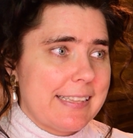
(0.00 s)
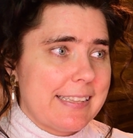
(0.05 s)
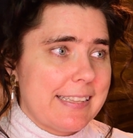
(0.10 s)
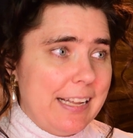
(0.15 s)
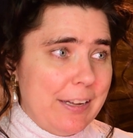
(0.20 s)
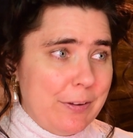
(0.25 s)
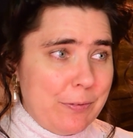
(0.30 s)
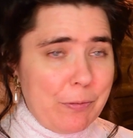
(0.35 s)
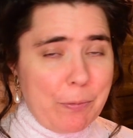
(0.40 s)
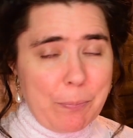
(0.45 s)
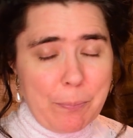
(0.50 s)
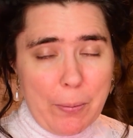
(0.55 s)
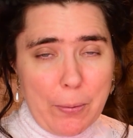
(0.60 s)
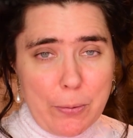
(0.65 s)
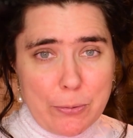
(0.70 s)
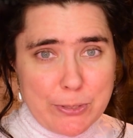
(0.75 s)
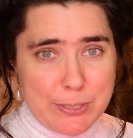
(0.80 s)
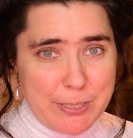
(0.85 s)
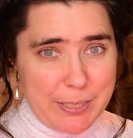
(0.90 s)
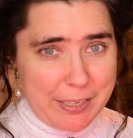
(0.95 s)
Now the
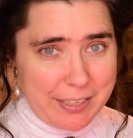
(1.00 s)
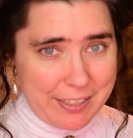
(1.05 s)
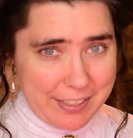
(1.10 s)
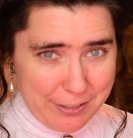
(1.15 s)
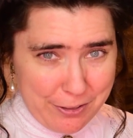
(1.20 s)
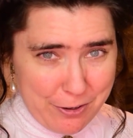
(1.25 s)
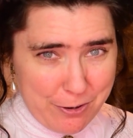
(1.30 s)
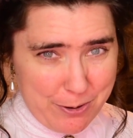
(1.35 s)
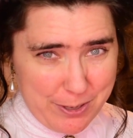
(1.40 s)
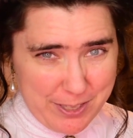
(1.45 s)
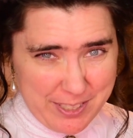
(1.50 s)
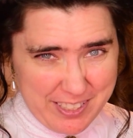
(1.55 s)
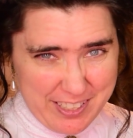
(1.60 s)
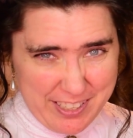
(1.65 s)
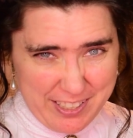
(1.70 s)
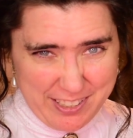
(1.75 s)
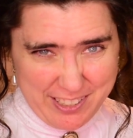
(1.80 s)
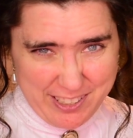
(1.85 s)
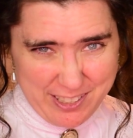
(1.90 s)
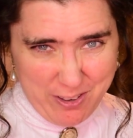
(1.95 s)
most
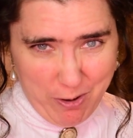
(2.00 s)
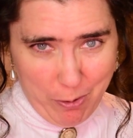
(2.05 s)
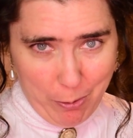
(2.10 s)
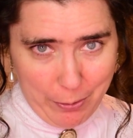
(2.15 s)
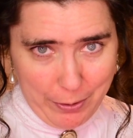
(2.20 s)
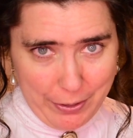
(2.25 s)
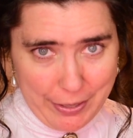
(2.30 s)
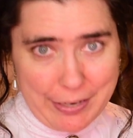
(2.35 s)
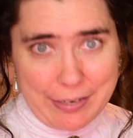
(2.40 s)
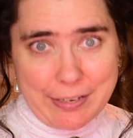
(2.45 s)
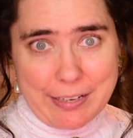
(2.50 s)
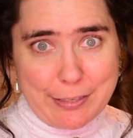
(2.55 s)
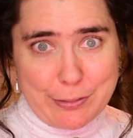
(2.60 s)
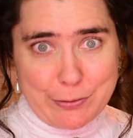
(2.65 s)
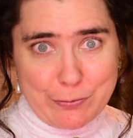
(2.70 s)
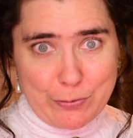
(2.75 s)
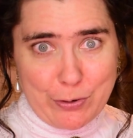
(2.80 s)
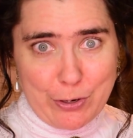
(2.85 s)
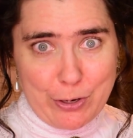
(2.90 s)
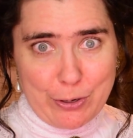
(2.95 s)
interesting story as
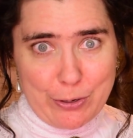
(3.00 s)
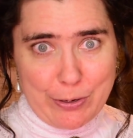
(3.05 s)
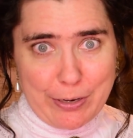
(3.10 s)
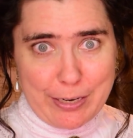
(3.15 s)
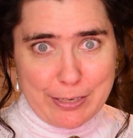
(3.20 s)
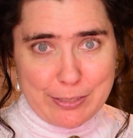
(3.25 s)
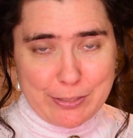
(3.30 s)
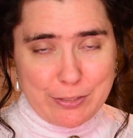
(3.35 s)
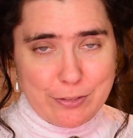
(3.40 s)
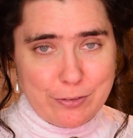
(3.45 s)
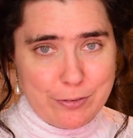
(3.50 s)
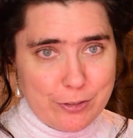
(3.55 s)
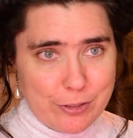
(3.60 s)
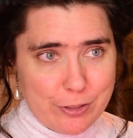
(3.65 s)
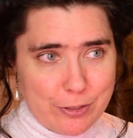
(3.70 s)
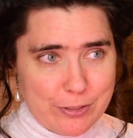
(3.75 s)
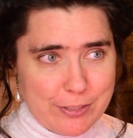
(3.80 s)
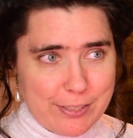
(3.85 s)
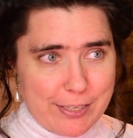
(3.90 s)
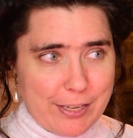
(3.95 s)
far as New
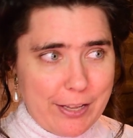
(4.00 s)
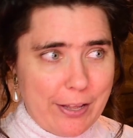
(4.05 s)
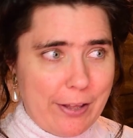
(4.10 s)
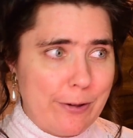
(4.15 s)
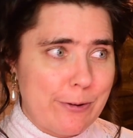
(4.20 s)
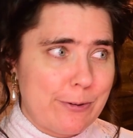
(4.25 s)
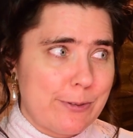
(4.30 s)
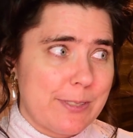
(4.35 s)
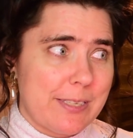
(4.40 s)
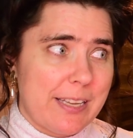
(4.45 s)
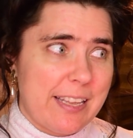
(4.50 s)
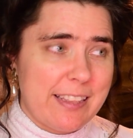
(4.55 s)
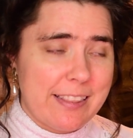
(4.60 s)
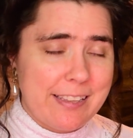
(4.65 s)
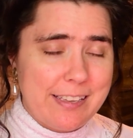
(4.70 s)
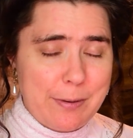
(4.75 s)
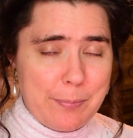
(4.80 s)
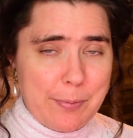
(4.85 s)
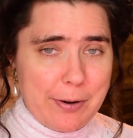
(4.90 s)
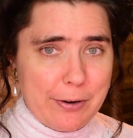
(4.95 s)
Jersey goes in
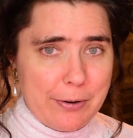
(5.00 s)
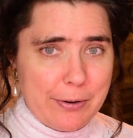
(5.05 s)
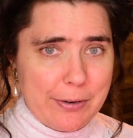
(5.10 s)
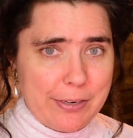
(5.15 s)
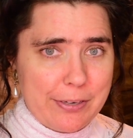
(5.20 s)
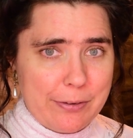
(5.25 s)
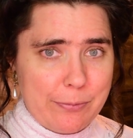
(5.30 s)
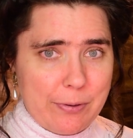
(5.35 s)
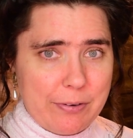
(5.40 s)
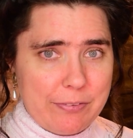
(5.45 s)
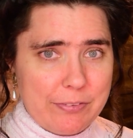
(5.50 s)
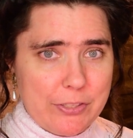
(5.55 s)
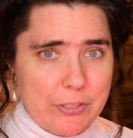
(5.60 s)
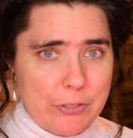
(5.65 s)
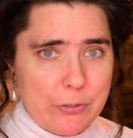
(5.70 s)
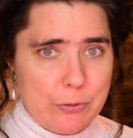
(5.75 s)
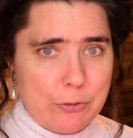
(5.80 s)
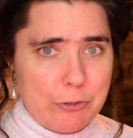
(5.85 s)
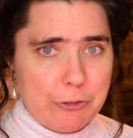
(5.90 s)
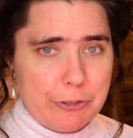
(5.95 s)
the American
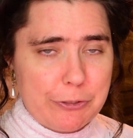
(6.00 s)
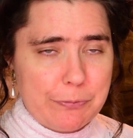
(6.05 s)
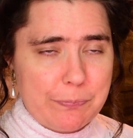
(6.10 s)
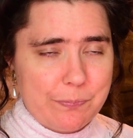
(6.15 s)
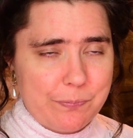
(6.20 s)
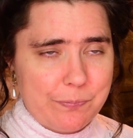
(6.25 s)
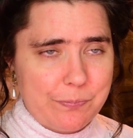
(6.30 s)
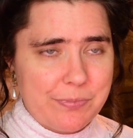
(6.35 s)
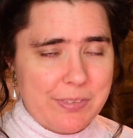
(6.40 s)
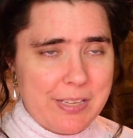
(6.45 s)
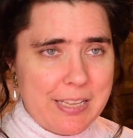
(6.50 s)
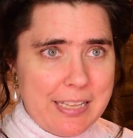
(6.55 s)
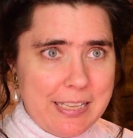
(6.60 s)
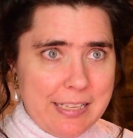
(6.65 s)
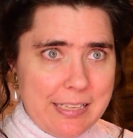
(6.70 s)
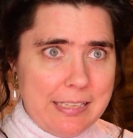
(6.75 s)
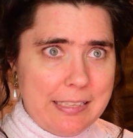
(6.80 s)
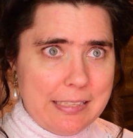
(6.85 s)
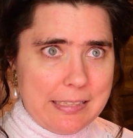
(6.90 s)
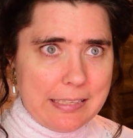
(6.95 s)
Revolution,
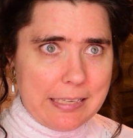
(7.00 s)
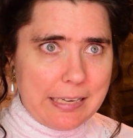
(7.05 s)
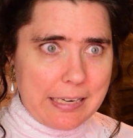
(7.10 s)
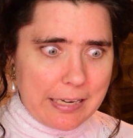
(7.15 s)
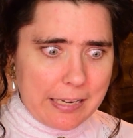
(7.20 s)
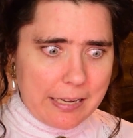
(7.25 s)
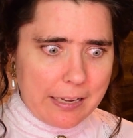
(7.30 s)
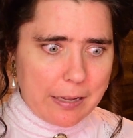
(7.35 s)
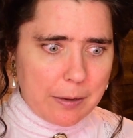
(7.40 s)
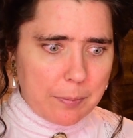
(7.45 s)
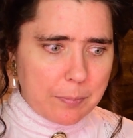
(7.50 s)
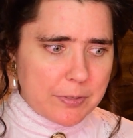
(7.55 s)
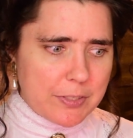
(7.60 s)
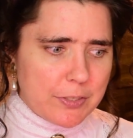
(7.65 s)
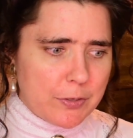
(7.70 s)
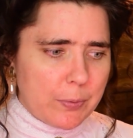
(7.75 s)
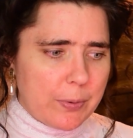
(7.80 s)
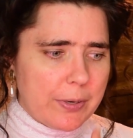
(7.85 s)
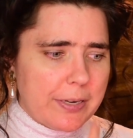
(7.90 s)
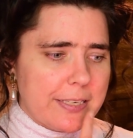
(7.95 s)
leading up
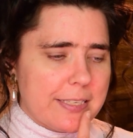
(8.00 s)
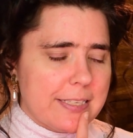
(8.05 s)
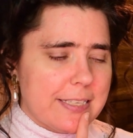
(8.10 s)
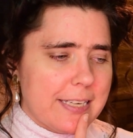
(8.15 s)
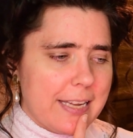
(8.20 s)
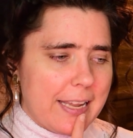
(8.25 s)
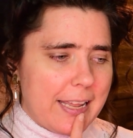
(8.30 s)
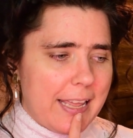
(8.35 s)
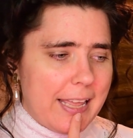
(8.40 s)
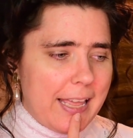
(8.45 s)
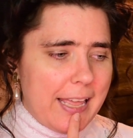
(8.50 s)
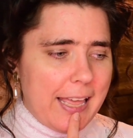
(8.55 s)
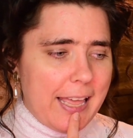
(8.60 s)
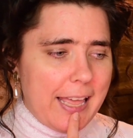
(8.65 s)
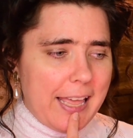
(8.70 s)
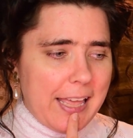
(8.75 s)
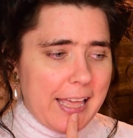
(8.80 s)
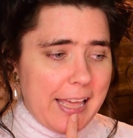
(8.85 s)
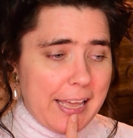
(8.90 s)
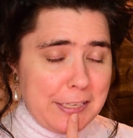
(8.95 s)
to it,
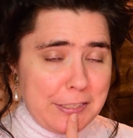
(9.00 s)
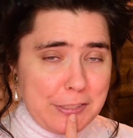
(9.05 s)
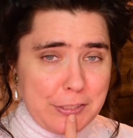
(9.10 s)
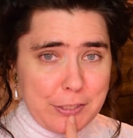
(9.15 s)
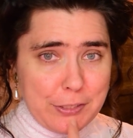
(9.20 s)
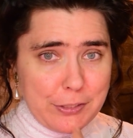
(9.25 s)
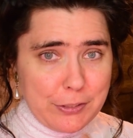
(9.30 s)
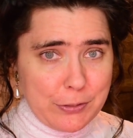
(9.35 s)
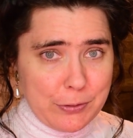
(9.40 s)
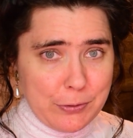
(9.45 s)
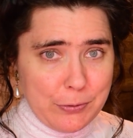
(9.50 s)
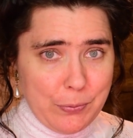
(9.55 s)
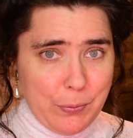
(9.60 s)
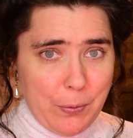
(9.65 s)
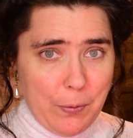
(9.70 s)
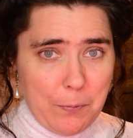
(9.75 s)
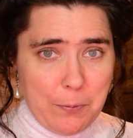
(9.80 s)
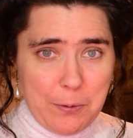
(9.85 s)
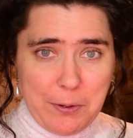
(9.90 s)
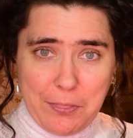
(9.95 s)
has to do
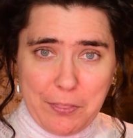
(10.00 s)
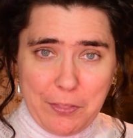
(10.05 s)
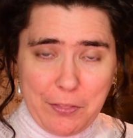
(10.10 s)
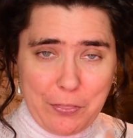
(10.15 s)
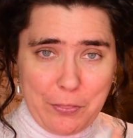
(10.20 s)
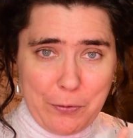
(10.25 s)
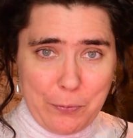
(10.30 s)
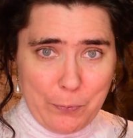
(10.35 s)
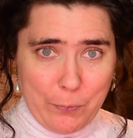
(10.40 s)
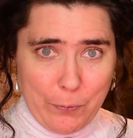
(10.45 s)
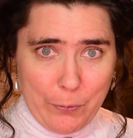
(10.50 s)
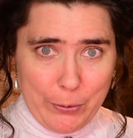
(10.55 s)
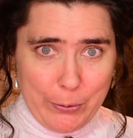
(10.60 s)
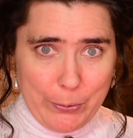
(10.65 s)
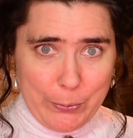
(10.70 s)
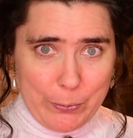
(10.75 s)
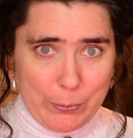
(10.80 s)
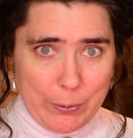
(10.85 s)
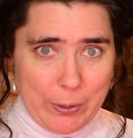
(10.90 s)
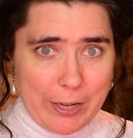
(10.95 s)
with the
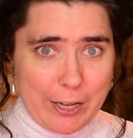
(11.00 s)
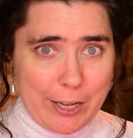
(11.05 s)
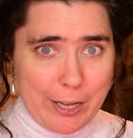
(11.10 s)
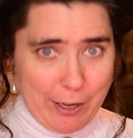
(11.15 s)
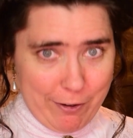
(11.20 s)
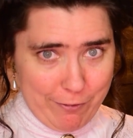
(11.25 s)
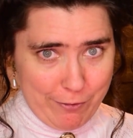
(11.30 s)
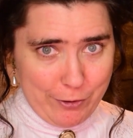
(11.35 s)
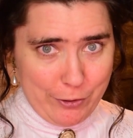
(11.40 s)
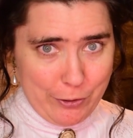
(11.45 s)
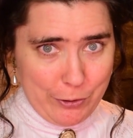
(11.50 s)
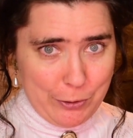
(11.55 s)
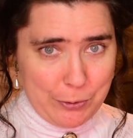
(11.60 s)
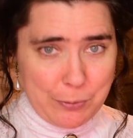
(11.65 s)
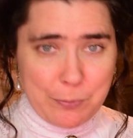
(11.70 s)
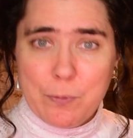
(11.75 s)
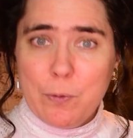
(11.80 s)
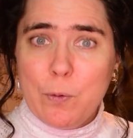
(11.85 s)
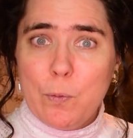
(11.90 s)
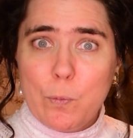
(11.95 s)
royal governor,
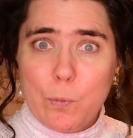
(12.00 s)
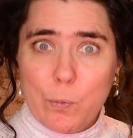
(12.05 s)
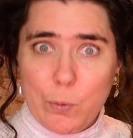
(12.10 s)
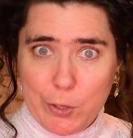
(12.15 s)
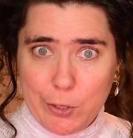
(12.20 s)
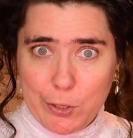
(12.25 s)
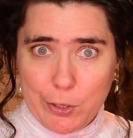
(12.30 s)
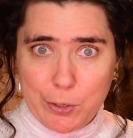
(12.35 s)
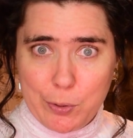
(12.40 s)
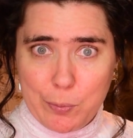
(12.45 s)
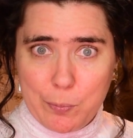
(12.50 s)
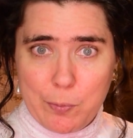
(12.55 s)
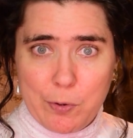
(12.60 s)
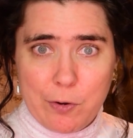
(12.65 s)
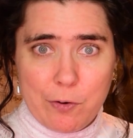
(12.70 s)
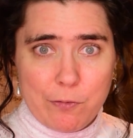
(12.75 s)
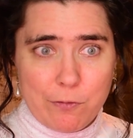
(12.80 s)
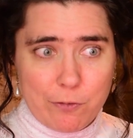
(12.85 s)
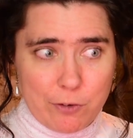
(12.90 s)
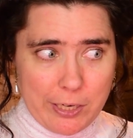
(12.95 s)
William
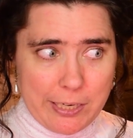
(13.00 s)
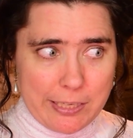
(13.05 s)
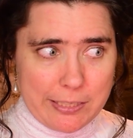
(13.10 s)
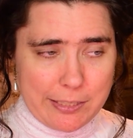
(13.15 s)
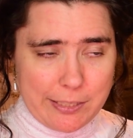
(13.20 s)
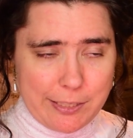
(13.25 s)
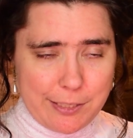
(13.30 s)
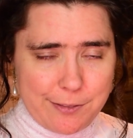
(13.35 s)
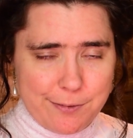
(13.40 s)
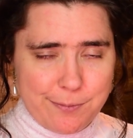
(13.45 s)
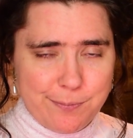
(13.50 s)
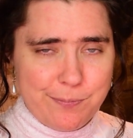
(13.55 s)
Franklin.